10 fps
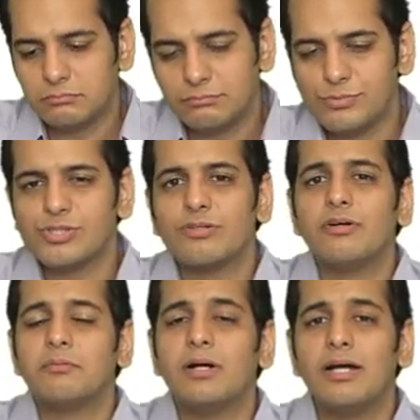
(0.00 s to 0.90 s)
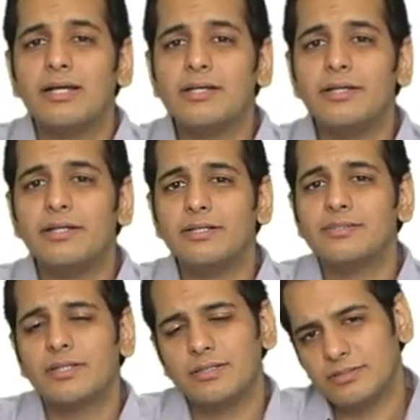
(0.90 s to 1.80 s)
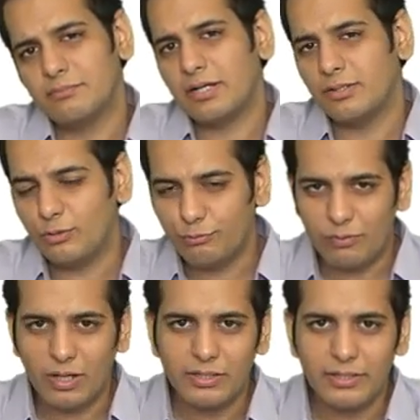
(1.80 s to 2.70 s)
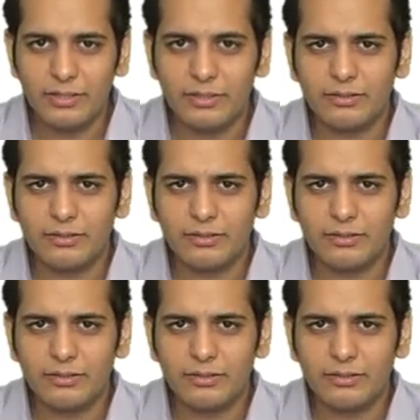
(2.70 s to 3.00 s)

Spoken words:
Mr. Verma agreed. He said it's a matter of one day,